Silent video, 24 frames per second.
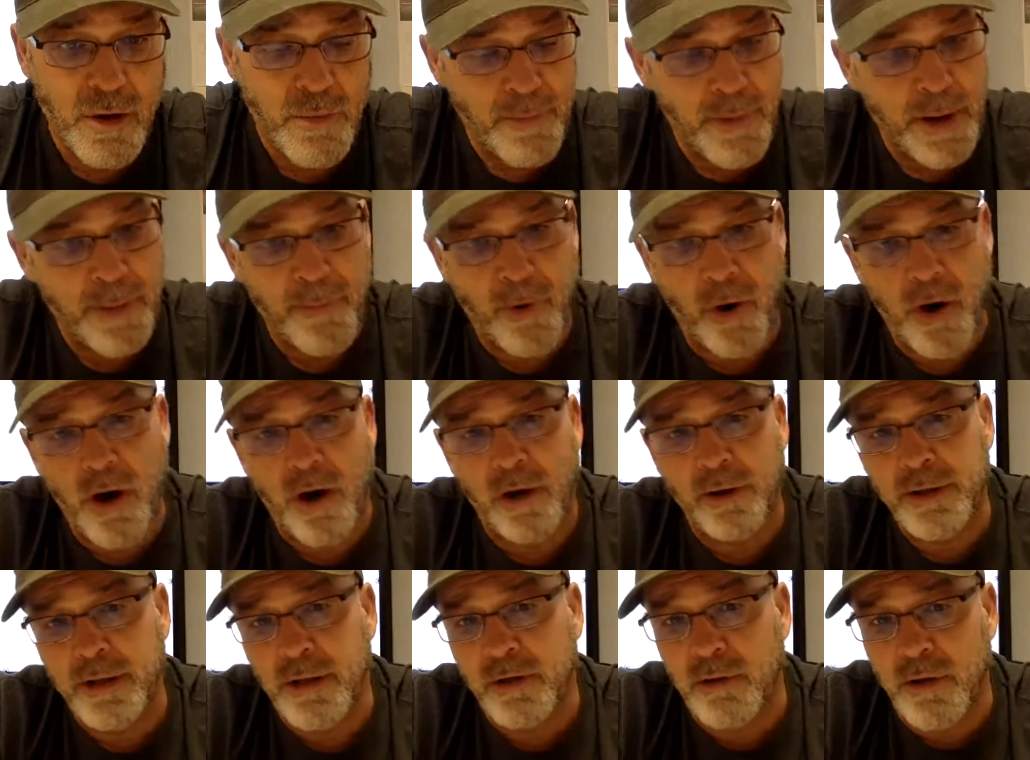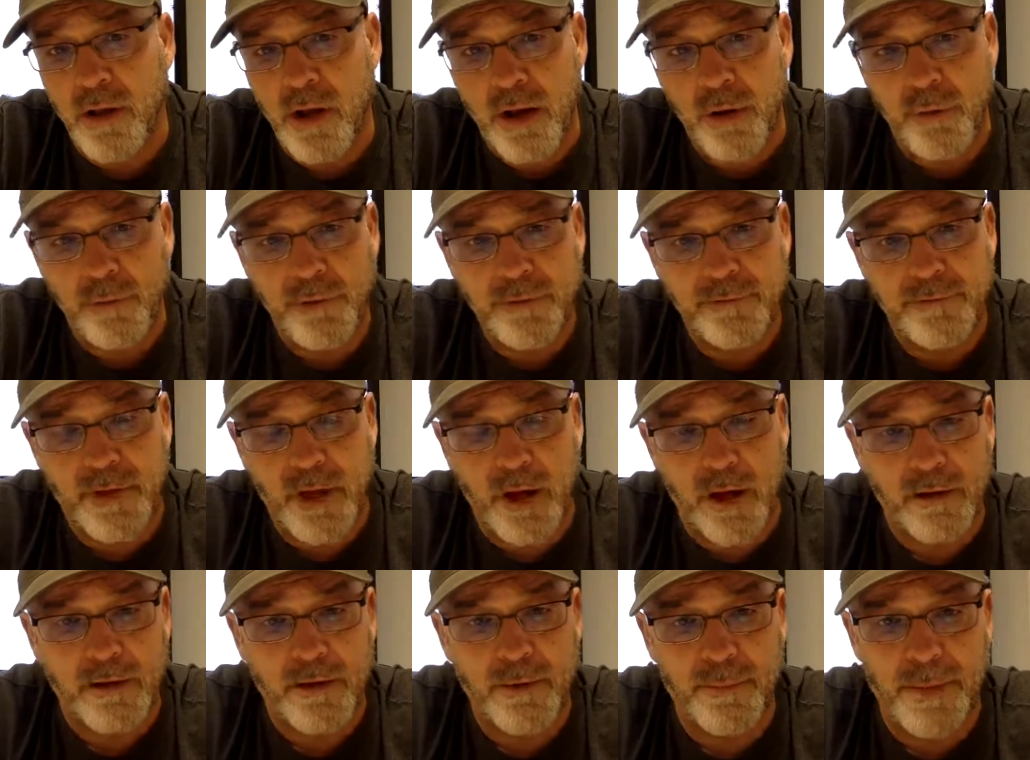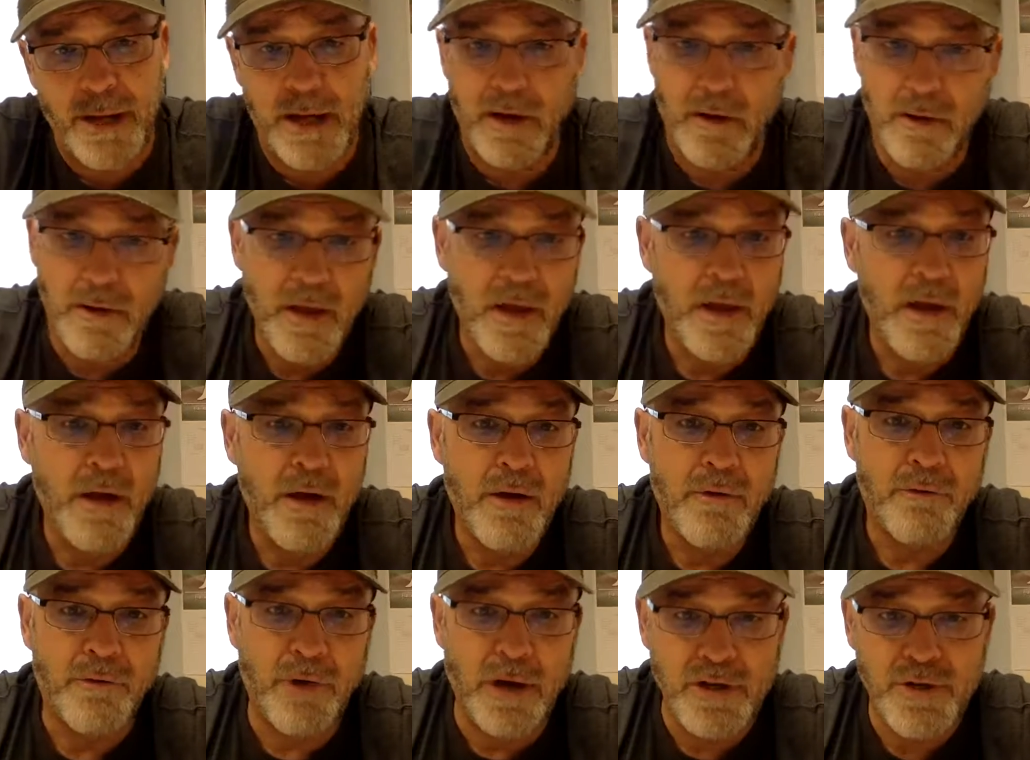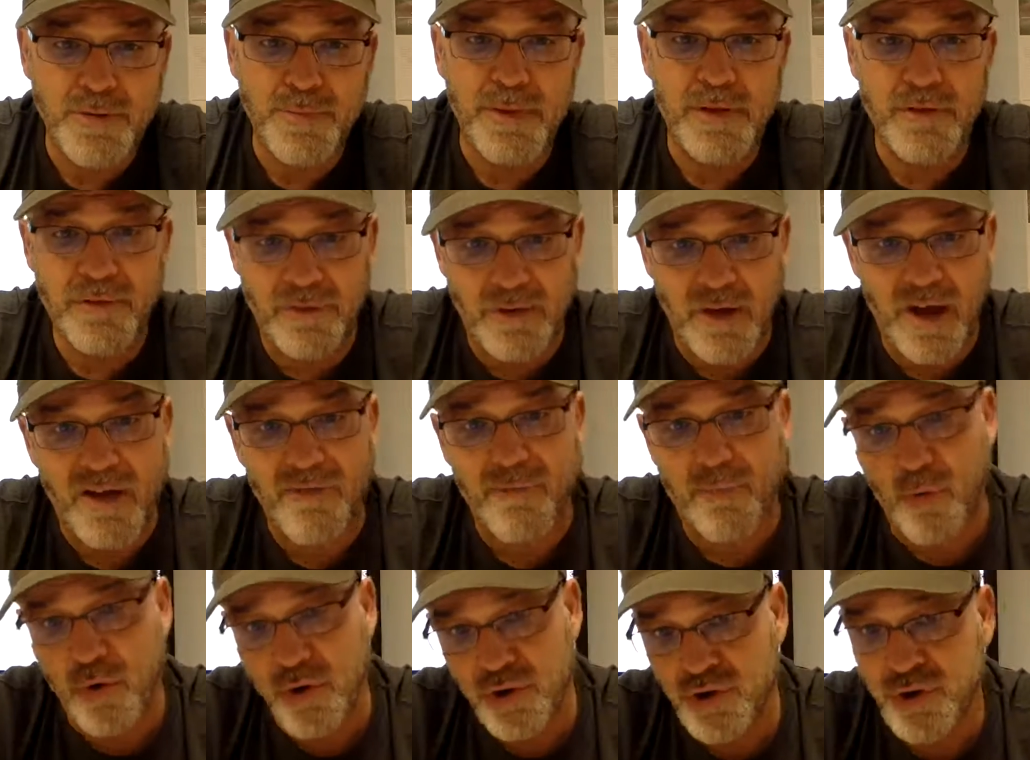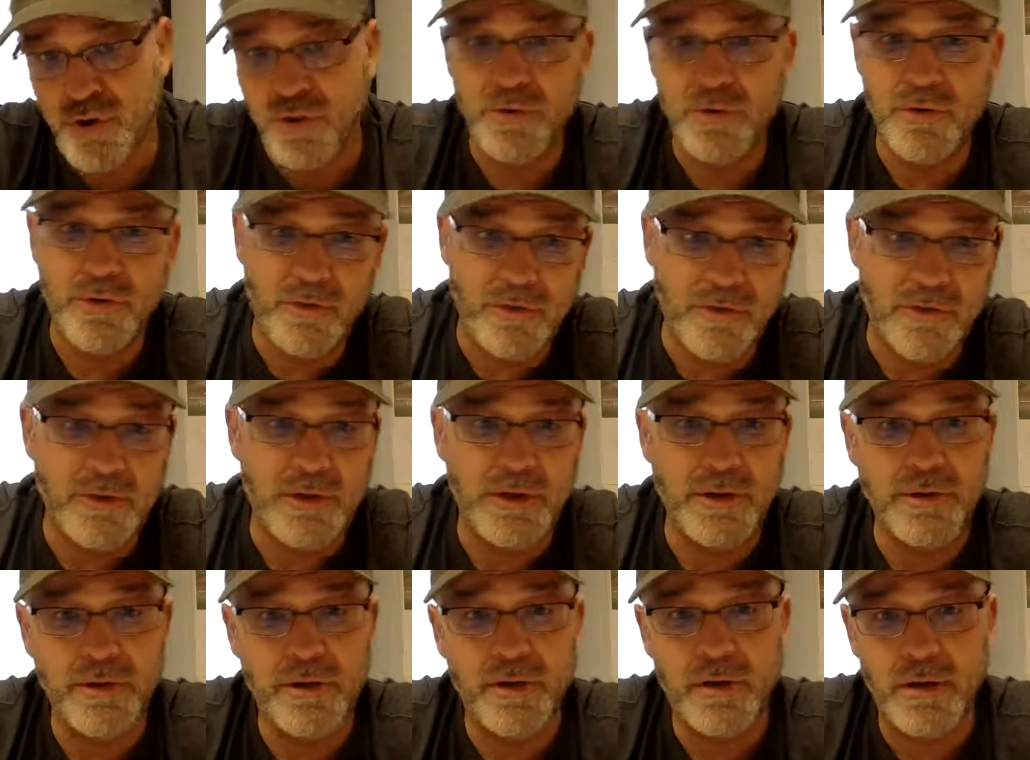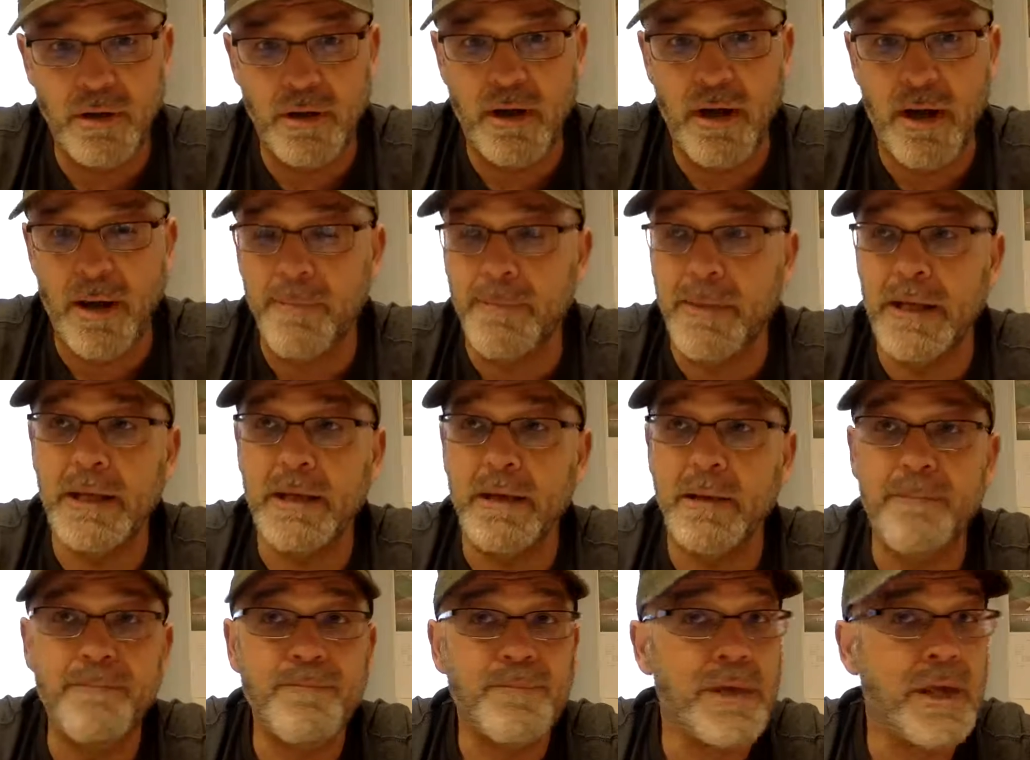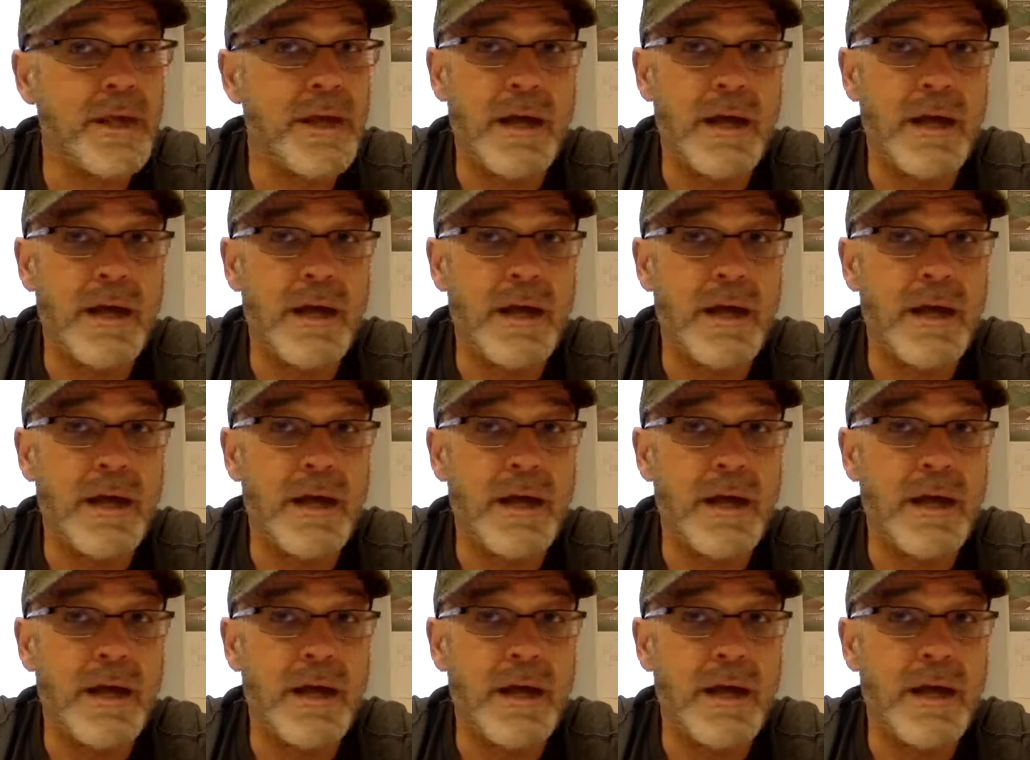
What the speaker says: Remember, all year long we've talked about freshman, sophomore, junior, senior. I mean,